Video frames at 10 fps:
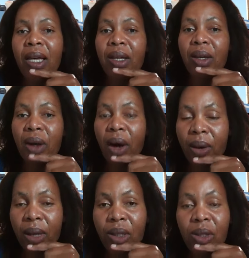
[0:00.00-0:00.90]
you're
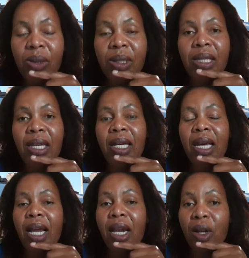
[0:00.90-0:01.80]
going to
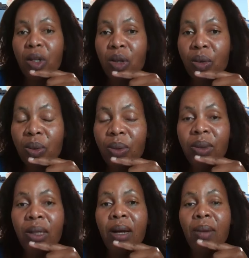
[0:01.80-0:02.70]
see
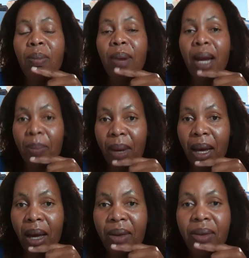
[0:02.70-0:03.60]
electoral
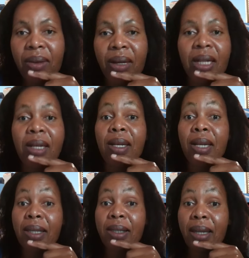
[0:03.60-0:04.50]
bloodbath in the
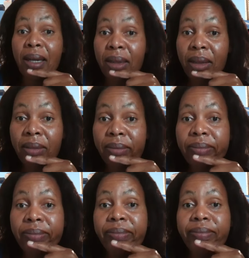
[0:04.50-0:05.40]
next
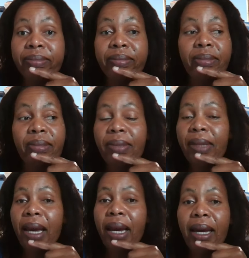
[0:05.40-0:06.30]
election.
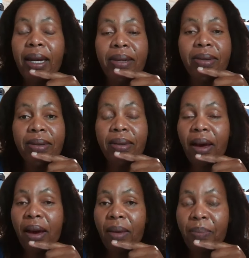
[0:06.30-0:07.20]
It is
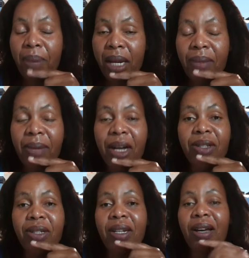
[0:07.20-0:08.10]
pretty
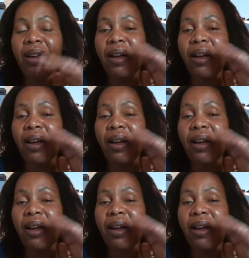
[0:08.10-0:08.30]
much,